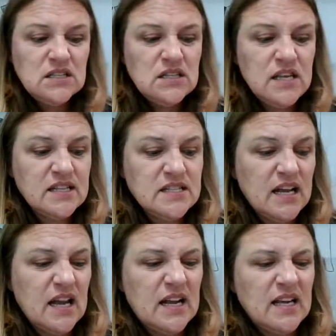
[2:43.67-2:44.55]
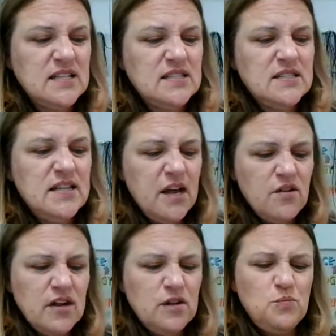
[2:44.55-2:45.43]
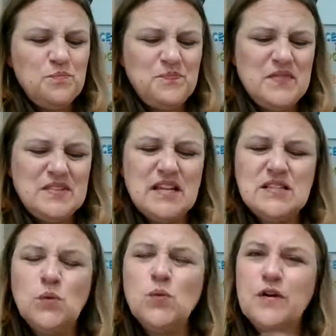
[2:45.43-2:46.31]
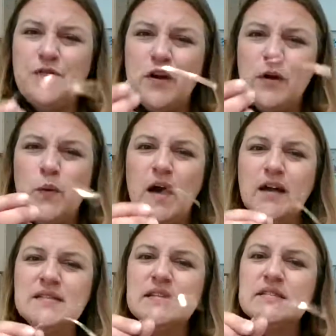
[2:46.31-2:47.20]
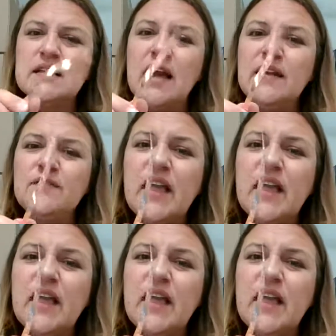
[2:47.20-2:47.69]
thing to cut it because tearing doesn't work very well because it's kind